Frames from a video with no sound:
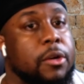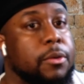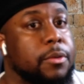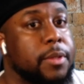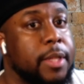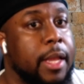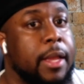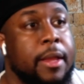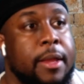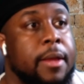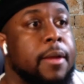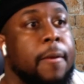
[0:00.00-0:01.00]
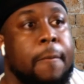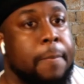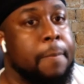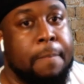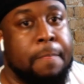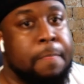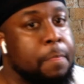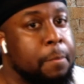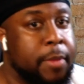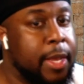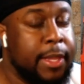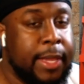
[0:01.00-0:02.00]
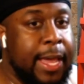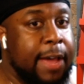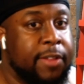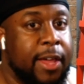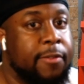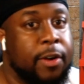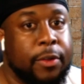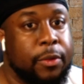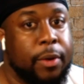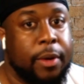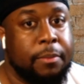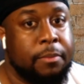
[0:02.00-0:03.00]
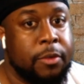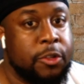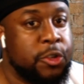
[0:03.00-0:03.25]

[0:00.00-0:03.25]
So they have to have all three.